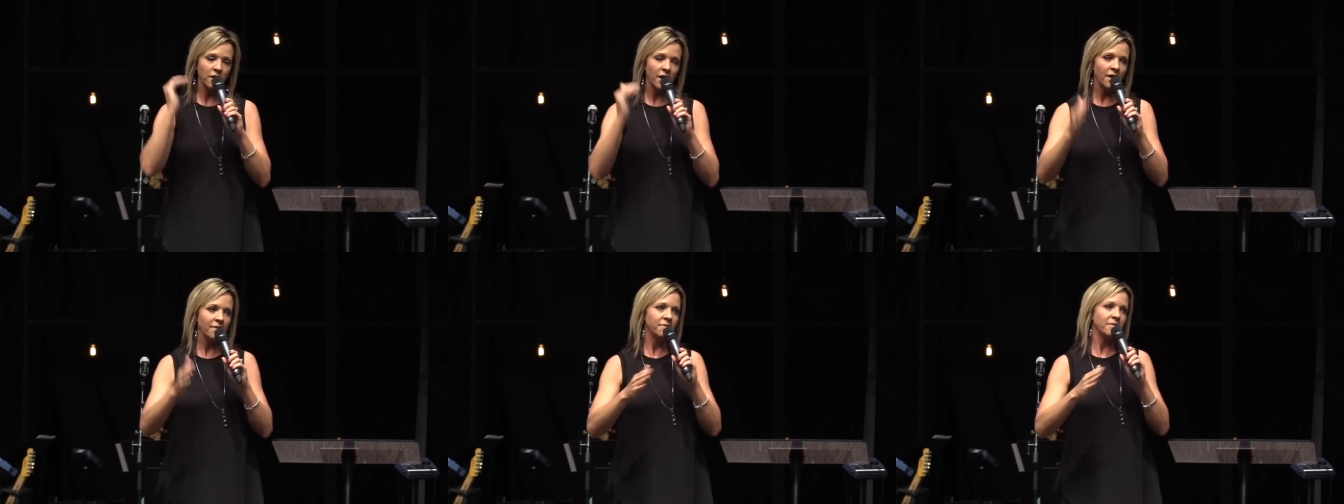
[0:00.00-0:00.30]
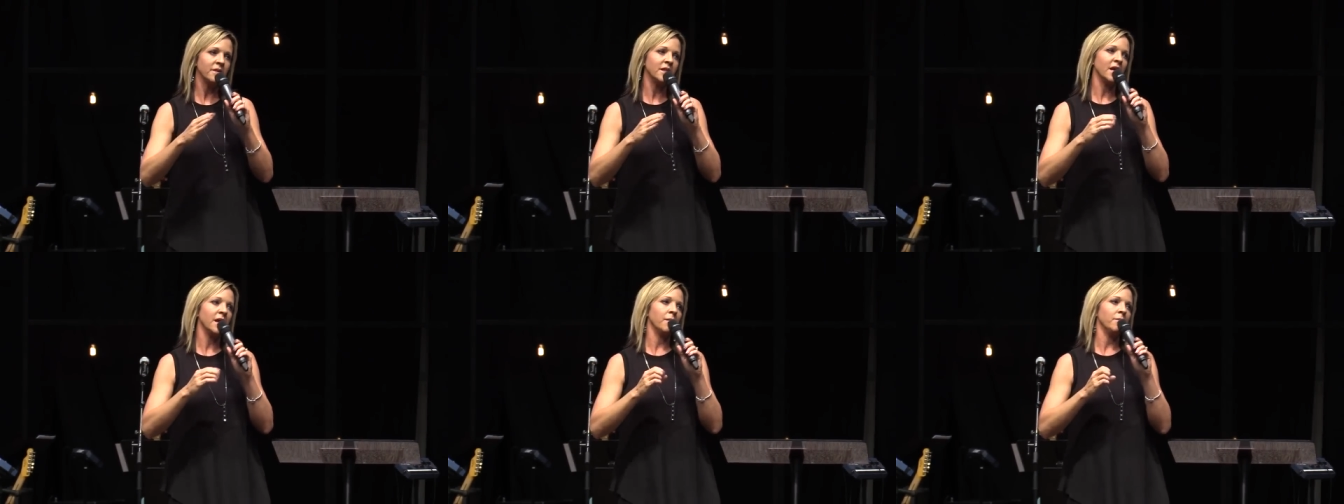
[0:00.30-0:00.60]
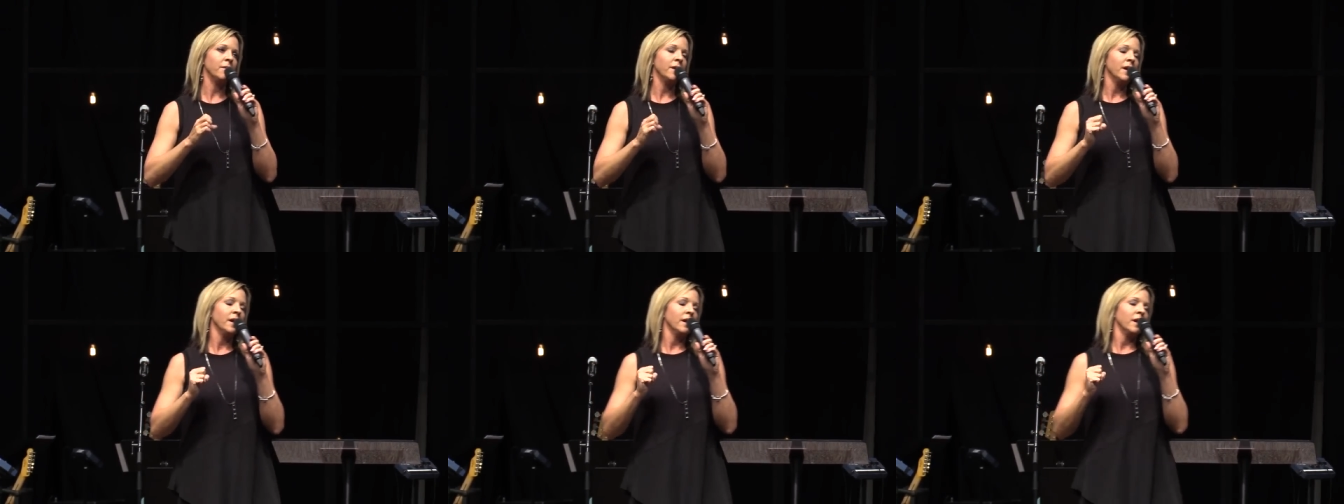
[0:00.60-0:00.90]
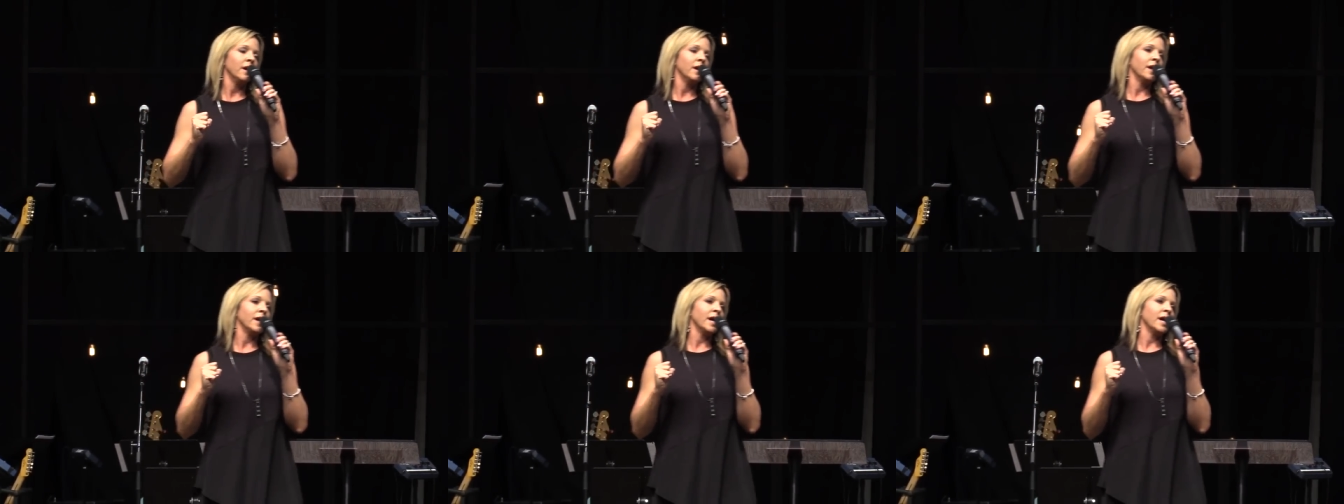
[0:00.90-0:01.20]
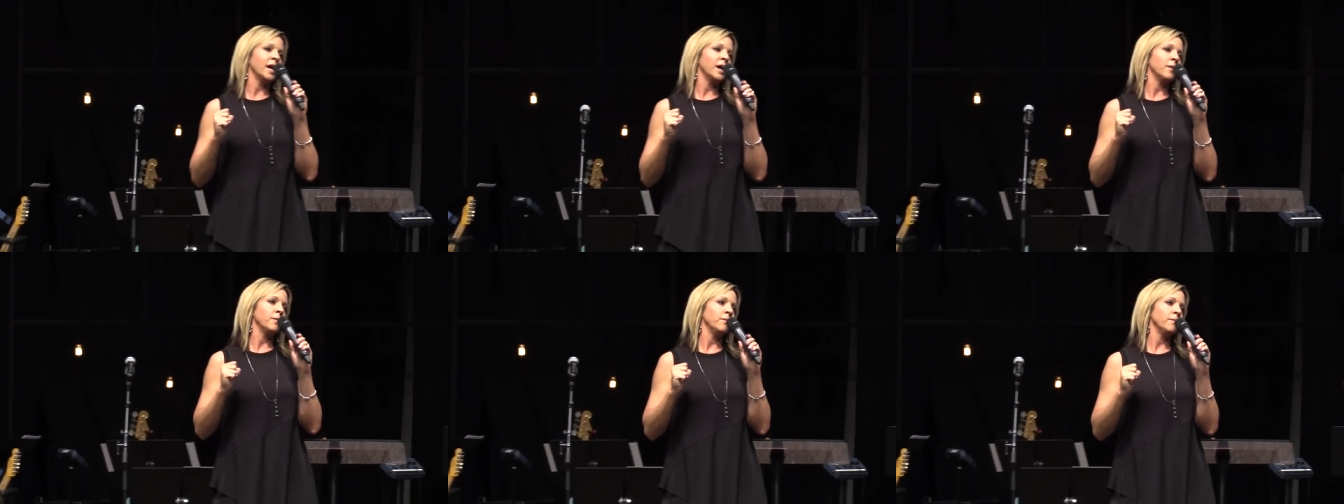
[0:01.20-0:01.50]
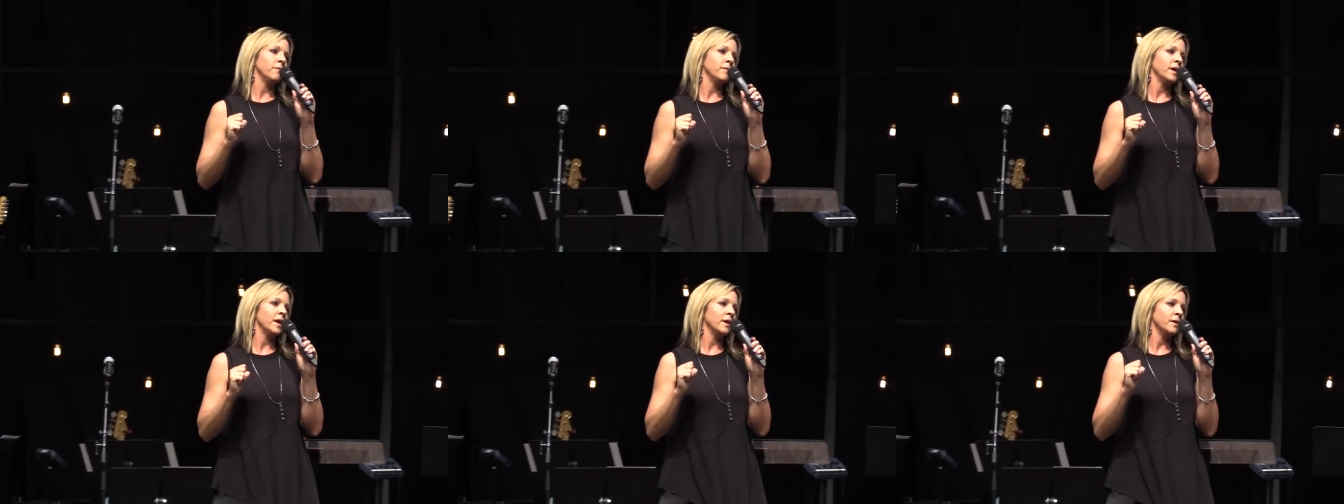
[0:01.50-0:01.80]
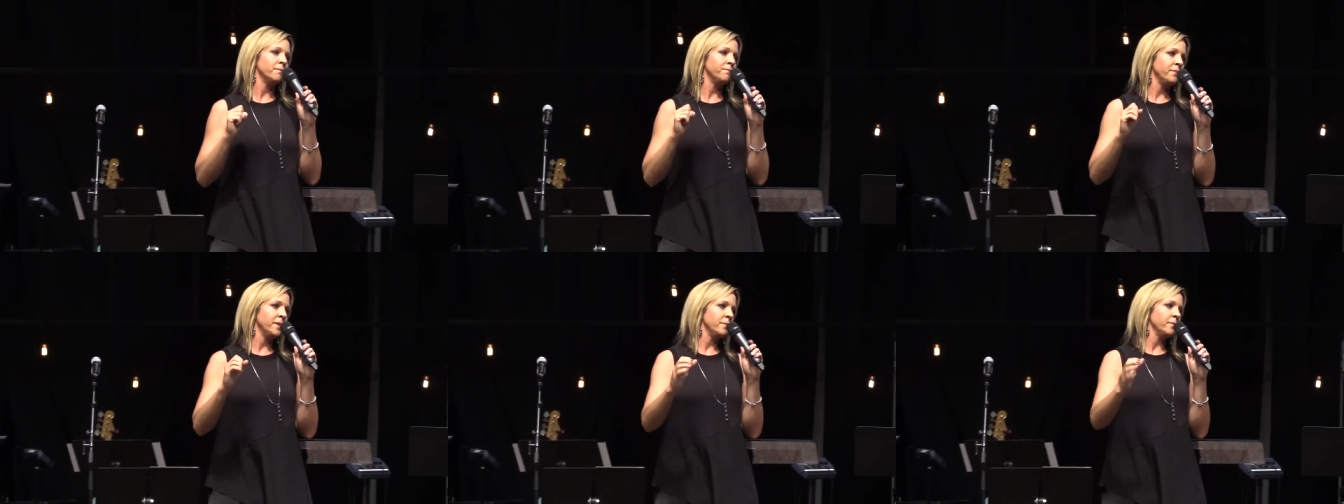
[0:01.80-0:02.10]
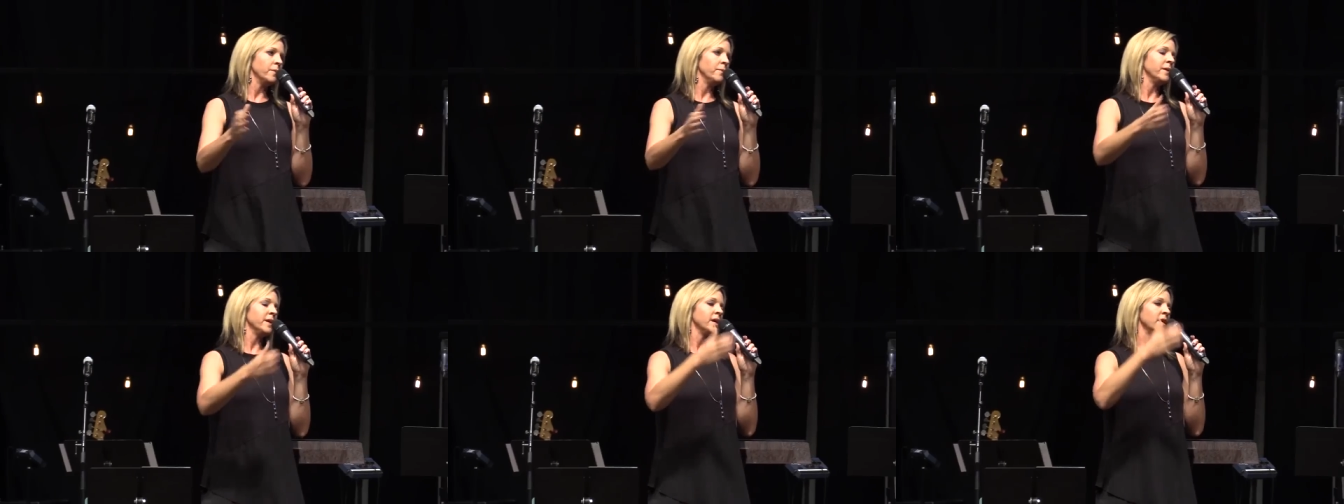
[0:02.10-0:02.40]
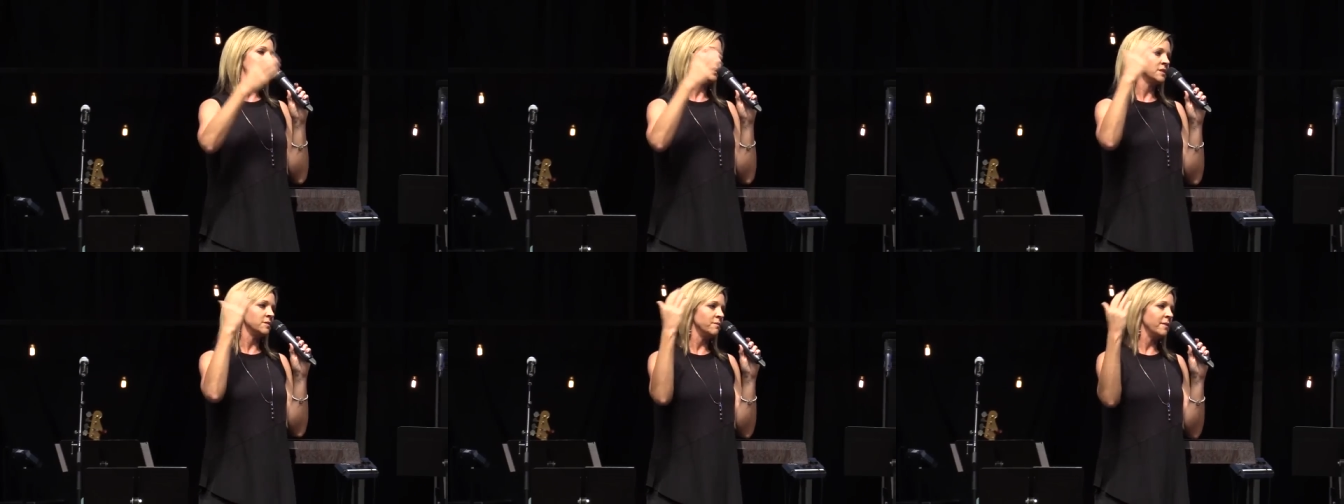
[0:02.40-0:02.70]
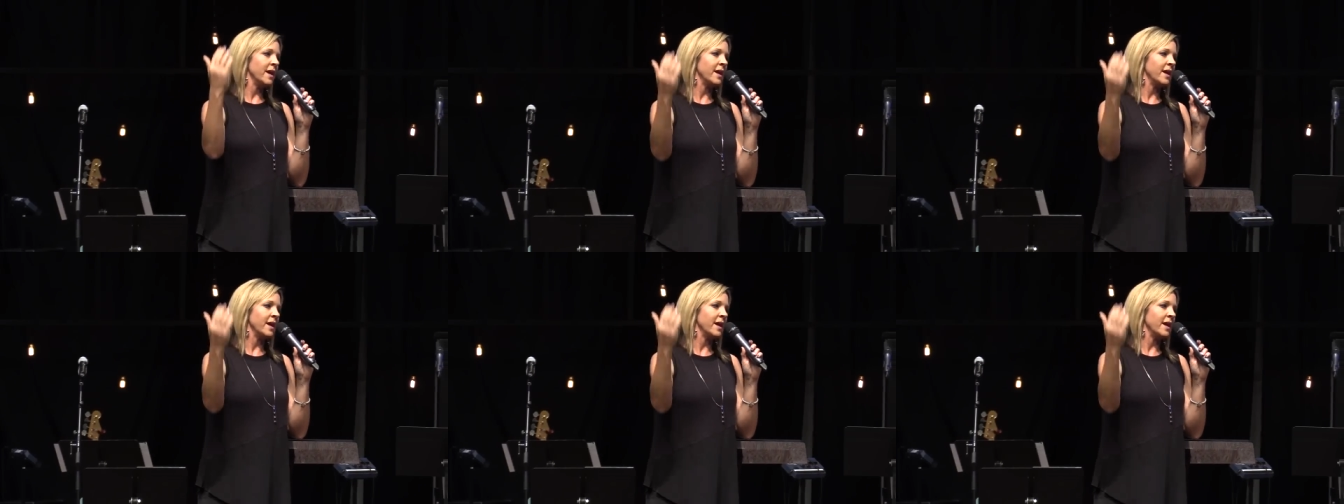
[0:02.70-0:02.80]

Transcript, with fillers: off of them. Um, uh, people began to